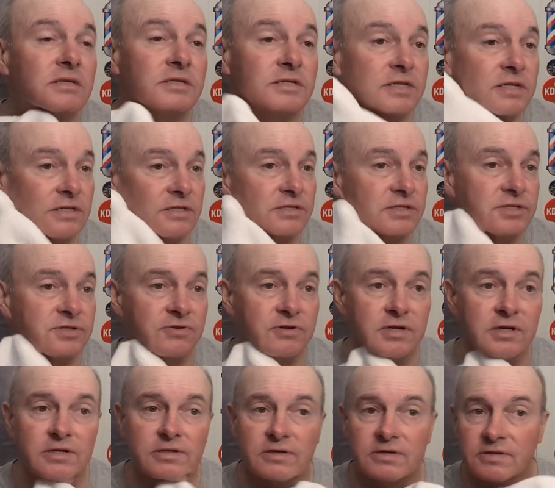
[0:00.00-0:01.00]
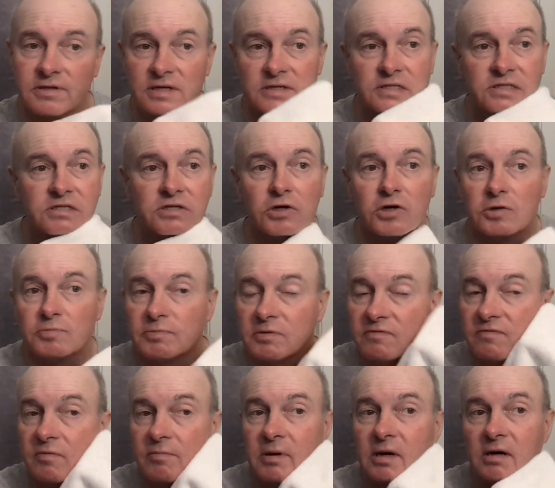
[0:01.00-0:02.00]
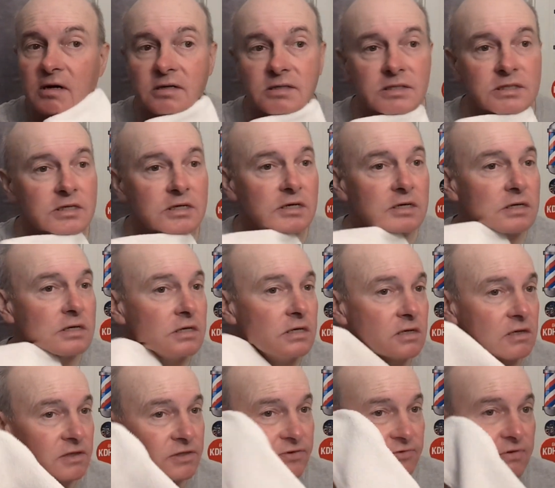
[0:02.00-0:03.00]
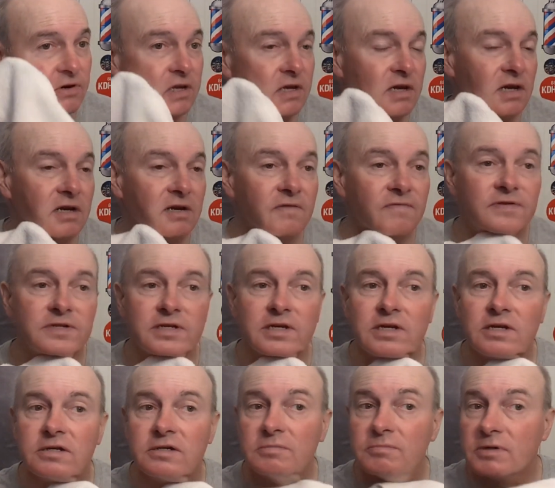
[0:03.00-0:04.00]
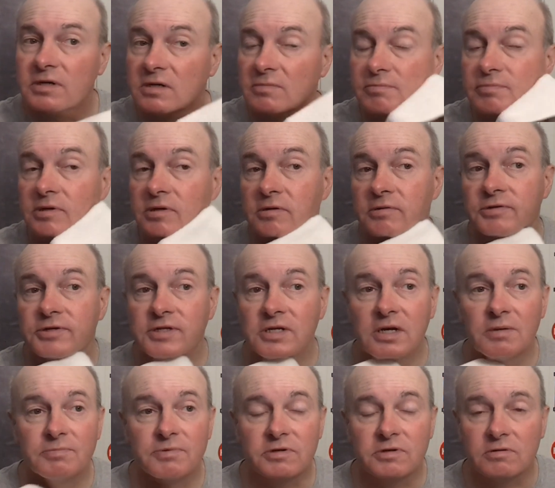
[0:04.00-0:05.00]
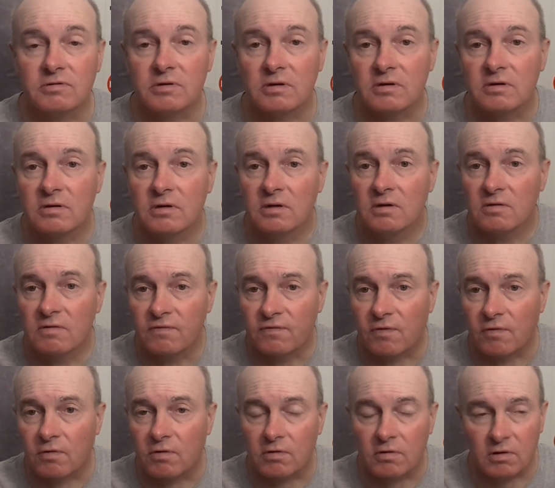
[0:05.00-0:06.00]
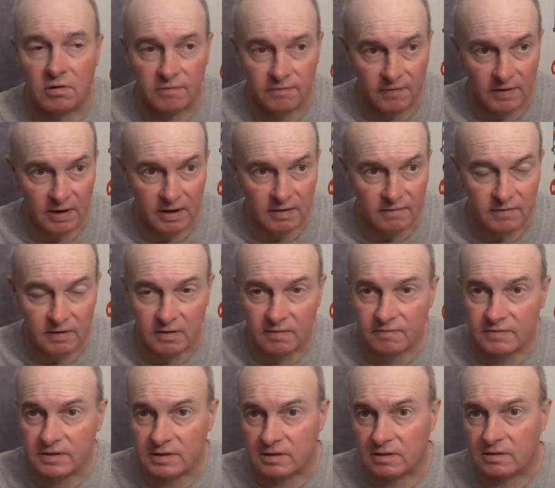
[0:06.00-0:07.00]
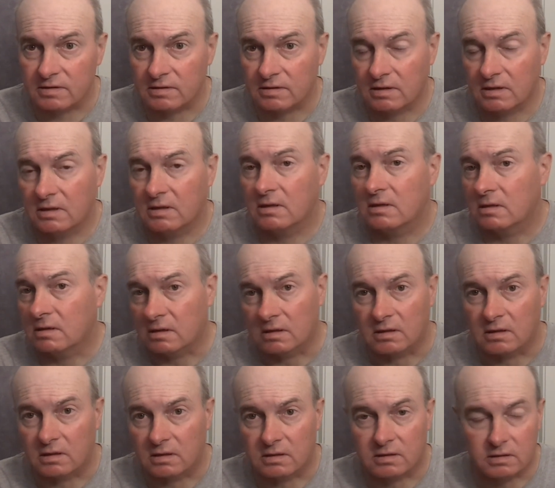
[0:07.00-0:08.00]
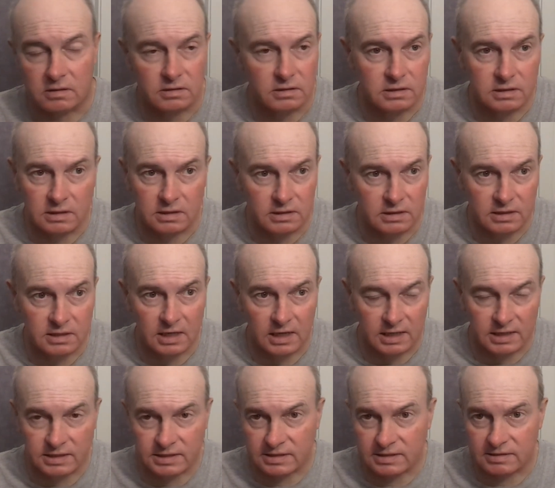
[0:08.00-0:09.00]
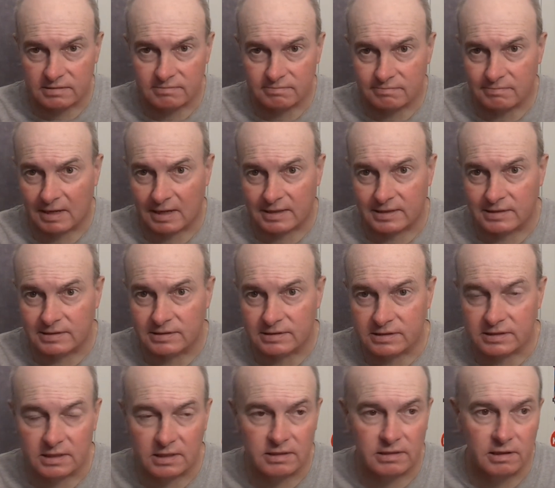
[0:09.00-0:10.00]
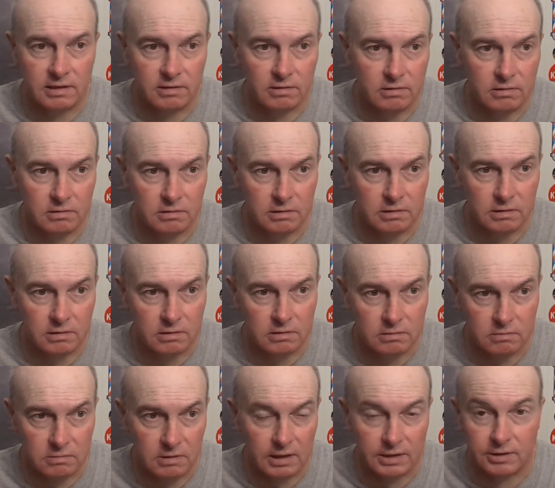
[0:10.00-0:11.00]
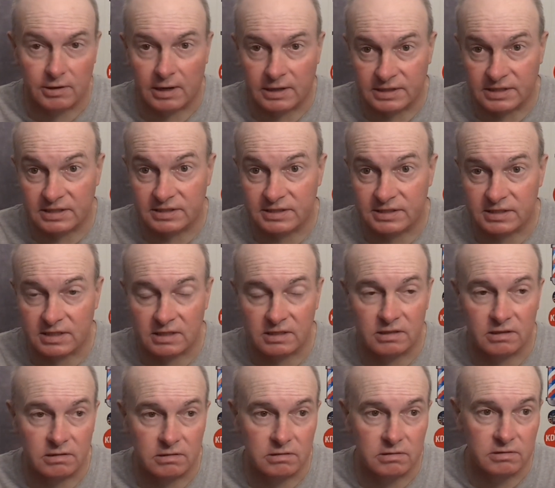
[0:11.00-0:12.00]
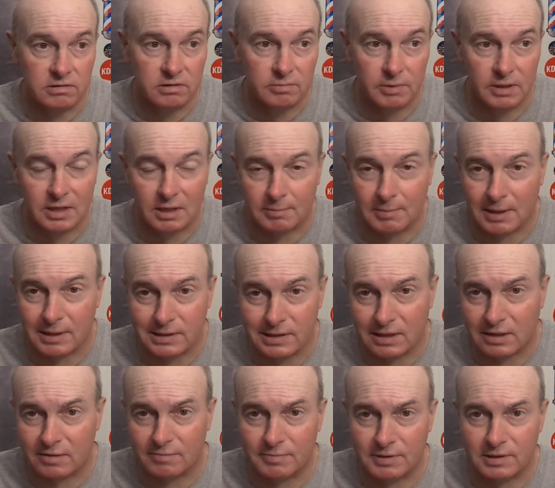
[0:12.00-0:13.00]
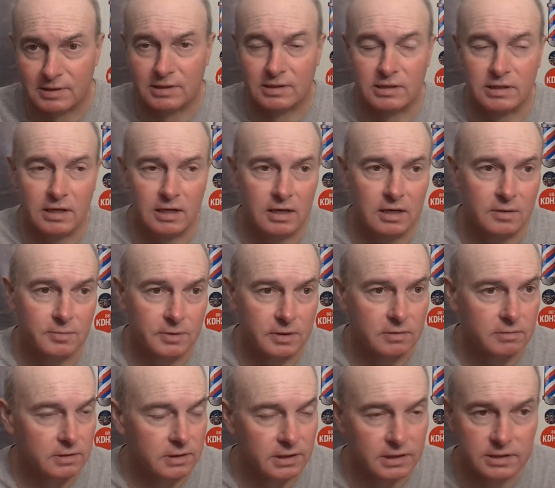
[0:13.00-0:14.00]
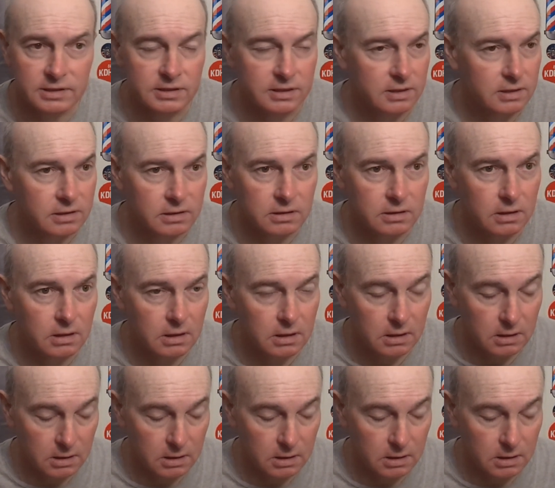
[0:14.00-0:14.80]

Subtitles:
Scent strength on that soap of about 3 out of 10, but it builds up to a 4 or 5 out of 10. In case I didn't say that earlier. Well, I know I did say it earlier, but I might not have been on camera when I said it.